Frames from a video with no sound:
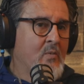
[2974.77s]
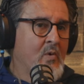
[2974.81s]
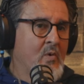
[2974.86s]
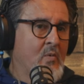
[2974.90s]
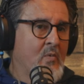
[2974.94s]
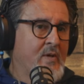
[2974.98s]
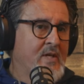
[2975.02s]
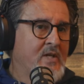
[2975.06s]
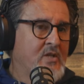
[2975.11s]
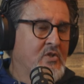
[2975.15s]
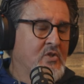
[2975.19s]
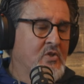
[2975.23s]
what
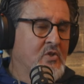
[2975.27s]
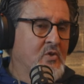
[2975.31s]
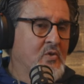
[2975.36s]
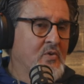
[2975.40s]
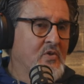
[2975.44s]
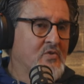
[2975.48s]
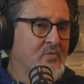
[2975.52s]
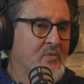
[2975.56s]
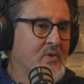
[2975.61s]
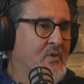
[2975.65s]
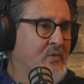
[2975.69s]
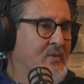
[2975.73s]
we do
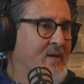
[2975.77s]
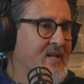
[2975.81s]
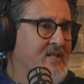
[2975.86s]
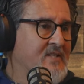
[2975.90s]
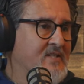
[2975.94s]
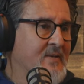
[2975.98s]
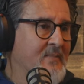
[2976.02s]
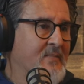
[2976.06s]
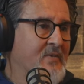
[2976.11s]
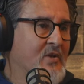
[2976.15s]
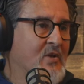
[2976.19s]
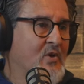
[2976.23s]
is we create
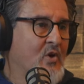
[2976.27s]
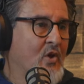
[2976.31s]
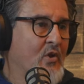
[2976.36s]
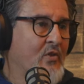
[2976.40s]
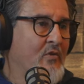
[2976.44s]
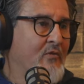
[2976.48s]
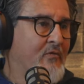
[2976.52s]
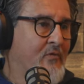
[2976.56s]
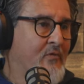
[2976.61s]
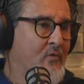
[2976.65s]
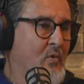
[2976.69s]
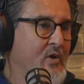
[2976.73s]
something called
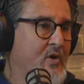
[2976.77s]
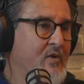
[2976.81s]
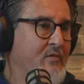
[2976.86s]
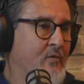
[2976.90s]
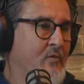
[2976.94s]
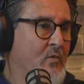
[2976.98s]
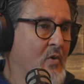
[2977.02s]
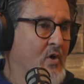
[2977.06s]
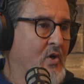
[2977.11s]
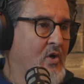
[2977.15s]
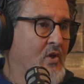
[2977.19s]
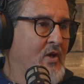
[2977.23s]
the
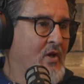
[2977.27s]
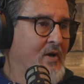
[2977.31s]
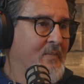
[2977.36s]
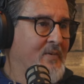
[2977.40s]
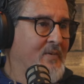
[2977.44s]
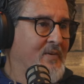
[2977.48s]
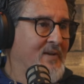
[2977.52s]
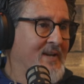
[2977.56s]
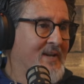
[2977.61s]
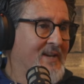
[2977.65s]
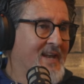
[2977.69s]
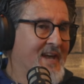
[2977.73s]
44 club
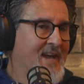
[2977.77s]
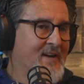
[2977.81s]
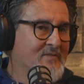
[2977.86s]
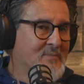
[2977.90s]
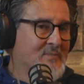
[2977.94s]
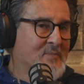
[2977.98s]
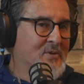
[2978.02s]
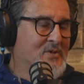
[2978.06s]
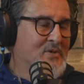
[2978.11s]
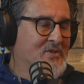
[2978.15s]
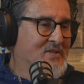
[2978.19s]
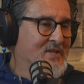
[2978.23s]
and i have
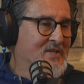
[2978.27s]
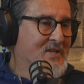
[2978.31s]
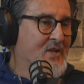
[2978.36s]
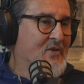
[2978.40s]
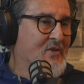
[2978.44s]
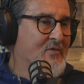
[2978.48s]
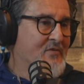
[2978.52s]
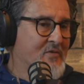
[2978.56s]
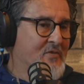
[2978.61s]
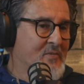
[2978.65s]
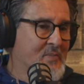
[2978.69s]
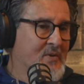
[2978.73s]
to put it
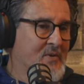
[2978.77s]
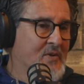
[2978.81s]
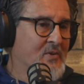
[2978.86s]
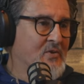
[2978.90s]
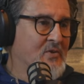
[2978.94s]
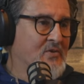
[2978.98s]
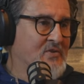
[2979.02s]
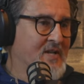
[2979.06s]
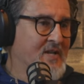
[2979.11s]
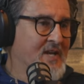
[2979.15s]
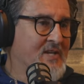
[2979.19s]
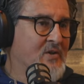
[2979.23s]
together for the
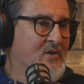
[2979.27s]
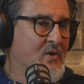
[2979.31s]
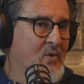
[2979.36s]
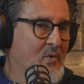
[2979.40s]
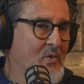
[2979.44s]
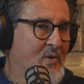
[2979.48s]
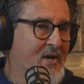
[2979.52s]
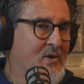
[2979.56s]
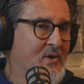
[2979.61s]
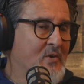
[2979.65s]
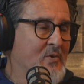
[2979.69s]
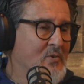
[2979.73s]
pickles i
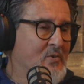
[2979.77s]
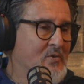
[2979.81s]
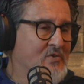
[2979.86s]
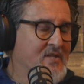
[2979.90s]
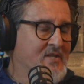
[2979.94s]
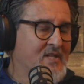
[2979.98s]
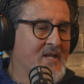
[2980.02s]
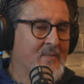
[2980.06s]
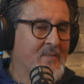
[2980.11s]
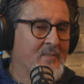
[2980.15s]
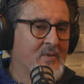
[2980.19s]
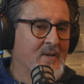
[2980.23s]
know i know who's
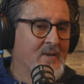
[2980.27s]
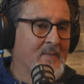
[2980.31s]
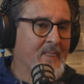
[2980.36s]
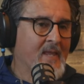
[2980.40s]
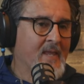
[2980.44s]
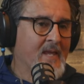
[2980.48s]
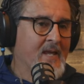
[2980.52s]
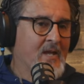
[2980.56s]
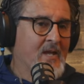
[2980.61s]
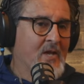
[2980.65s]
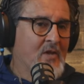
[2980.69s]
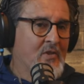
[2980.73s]
in it but
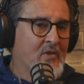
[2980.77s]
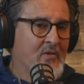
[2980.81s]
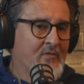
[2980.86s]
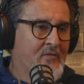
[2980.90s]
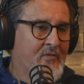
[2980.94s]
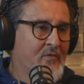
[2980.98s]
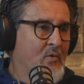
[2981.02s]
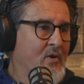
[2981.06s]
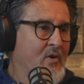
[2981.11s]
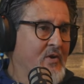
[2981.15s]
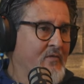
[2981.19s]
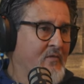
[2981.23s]
the
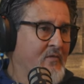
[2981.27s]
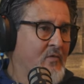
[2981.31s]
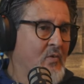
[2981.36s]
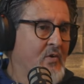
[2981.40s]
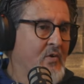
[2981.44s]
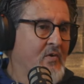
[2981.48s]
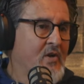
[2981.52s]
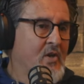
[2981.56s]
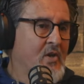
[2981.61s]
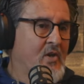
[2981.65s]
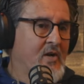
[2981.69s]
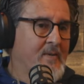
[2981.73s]

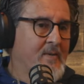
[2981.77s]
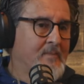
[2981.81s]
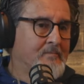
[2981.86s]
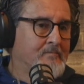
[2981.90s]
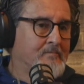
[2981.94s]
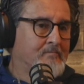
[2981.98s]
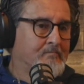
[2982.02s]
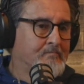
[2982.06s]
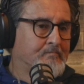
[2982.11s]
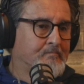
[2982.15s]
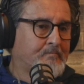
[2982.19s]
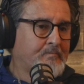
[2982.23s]
44 club
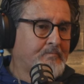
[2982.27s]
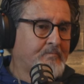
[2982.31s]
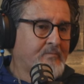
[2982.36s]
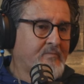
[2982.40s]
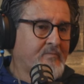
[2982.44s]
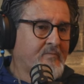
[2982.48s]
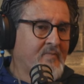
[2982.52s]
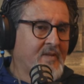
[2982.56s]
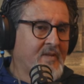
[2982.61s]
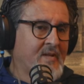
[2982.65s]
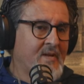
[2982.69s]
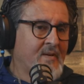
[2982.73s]

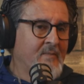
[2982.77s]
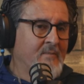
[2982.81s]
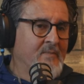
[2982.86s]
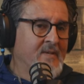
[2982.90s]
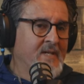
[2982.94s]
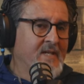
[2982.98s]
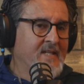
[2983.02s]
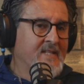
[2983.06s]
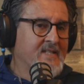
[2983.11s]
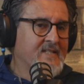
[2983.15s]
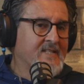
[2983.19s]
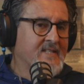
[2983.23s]

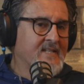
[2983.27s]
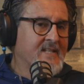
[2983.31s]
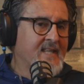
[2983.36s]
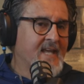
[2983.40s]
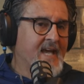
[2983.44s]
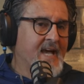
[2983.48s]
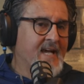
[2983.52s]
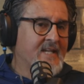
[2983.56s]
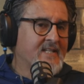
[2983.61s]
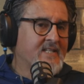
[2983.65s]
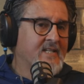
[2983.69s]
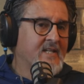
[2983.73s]
means
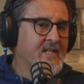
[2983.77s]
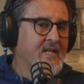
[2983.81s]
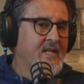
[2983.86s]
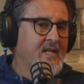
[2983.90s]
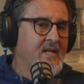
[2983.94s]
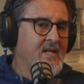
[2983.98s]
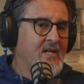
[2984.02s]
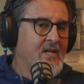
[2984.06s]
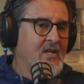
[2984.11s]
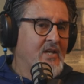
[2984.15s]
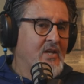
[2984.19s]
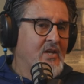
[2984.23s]
that
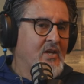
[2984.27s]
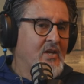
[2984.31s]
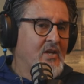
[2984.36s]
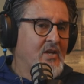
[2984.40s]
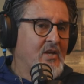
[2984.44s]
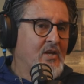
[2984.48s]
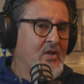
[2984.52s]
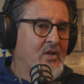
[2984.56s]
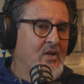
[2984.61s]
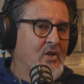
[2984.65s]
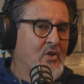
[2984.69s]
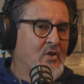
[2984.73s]

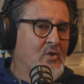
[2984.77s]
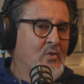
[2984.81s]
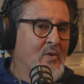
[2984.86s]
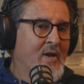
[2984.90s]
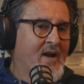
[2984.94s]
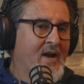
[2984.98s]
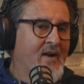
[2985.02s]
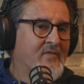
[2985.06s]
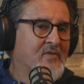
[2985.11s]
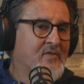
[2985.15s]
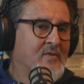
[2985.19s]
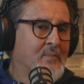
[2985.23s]
you
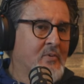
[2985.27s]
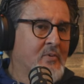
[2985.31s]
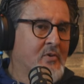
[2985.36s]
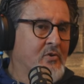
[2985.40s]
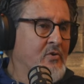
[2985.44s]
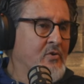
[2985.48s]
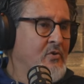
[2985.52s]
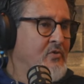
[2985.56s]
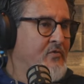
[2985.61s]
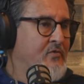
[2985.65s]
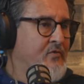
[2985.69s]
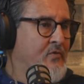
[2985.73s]
have to
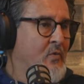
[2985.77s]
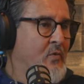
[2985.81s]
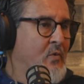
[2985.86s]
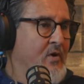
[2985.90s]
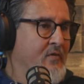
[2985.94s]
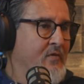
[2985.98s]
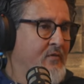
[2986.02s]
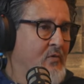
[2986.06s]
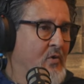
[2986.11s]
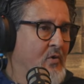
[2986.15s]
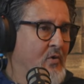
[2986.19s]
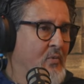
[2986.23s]
produce
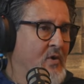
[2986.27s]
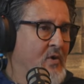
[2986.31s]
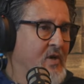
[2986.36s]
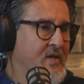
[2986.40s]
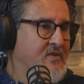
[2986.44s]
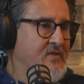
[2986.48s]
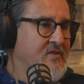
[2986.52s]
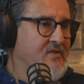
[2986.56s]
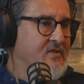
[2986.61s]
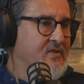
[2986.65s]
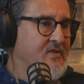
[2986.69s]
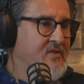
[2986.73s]
44
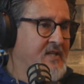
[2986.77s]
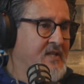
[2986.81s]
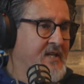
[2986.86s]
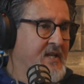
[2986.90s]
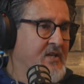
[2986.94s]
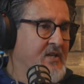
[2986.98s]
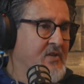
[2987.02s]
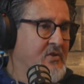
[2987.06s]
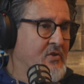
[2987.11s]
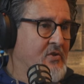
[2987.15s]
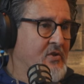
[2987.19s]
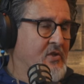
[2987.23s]
runs to
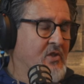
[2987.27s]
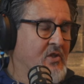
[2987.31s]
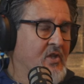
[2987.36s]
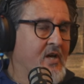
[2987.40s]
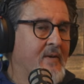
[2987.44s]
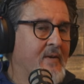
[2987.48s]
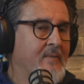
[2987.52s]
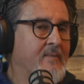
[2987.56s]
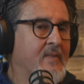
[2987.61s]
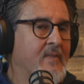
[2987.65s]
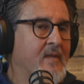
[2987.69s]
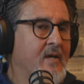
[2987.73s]
get into the
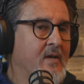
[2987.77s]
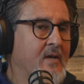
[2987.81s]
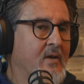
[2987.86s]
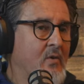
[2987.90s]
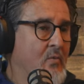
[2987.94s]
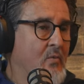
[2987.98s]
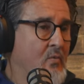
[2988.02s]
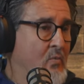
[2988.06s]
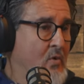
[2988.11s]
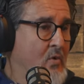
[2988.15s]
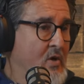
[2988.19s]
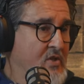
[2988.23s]
club.
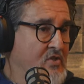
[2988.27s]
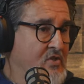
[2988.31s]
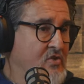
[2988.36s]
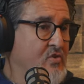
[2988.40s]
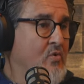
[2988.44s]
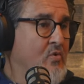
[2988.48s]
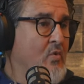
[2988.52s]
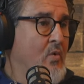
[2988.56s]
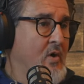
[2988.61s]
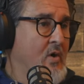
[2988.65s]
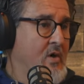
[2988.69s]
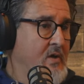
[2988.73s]
Runs
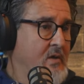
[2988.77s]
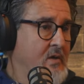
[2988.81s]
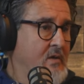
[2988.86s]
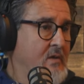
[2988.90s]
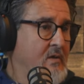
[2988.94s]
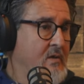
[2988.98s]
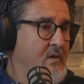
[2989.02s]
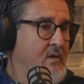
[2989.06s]
scored,